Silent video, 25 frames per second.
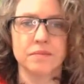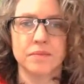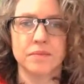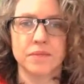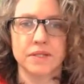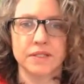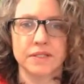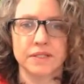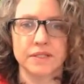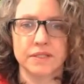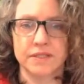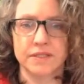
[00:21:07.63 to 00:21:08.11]

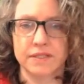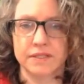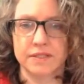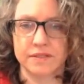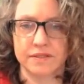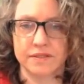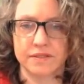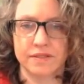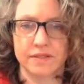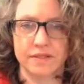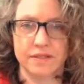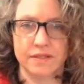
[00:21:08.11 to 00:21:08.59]
but
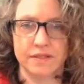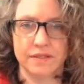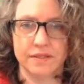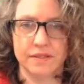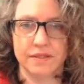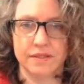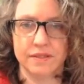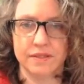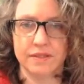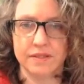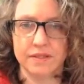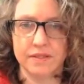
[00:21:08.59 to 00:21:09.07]
it's...
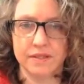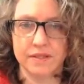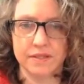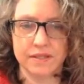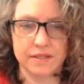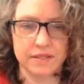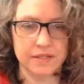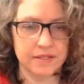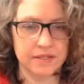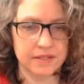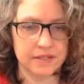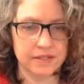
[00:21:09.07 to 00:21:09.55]

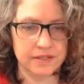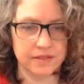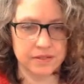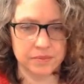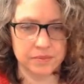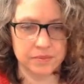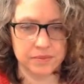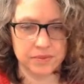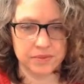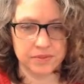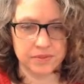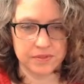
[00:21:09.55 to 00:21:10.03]

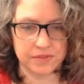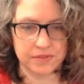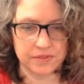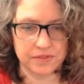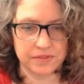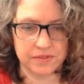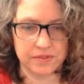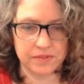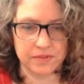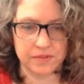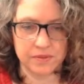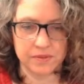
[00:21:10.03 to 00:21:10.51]
Oops.
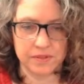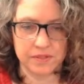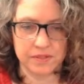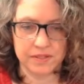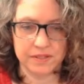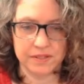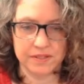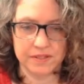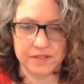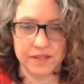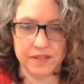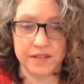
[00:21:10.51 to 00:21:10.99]
So,
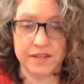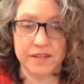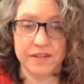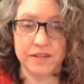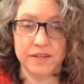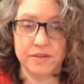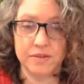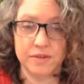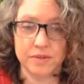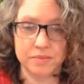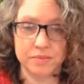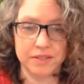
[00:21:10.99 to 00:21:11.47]

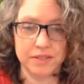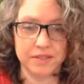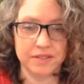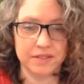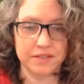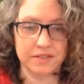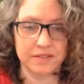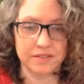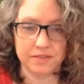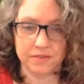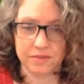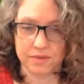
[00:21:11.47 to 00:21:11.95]
unequipping
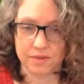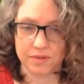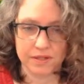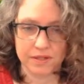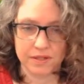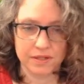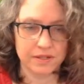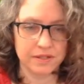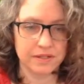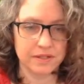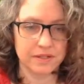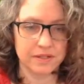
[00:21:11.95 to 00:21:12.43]
this
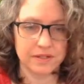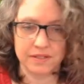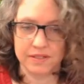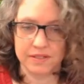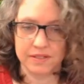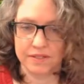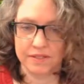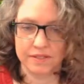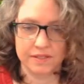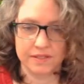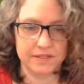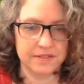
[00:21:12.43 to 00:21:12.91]
sword,
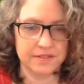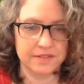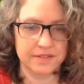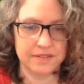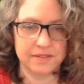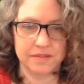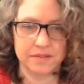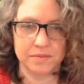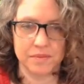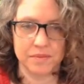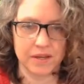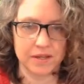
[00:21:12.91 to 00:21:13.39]
this is
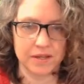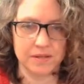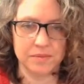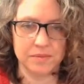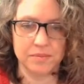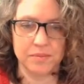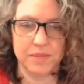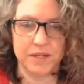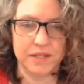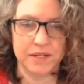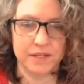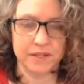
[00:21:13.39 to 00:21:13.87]
some kind
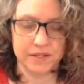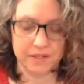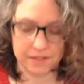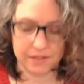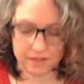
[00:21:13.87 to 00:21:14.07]
of bug